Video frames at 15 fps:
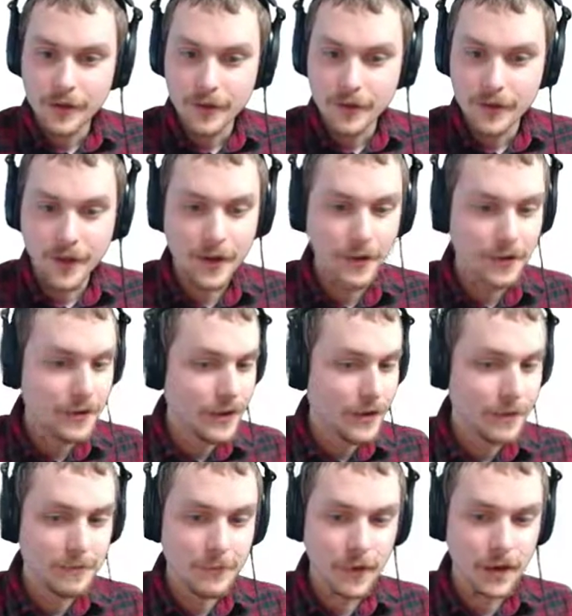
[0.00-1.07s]
Yeah,
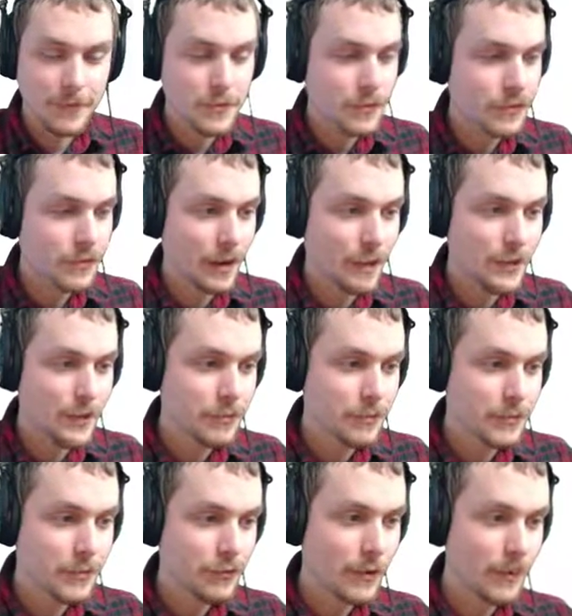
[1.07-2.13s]
I'm I'm gonna I'm gonna
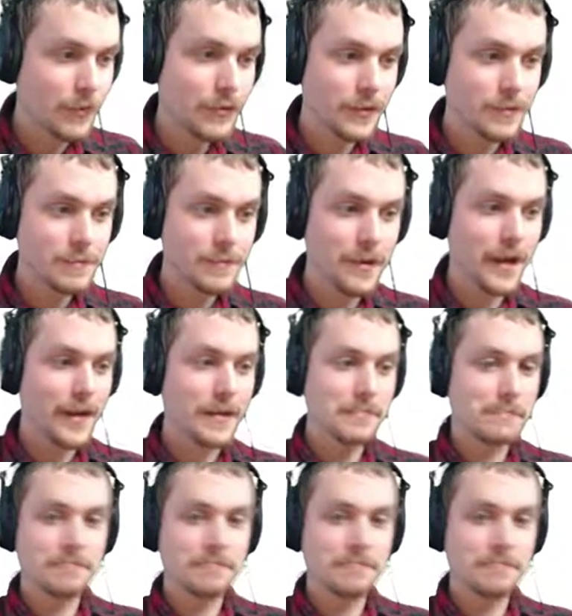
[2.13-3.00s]
be straight with you. I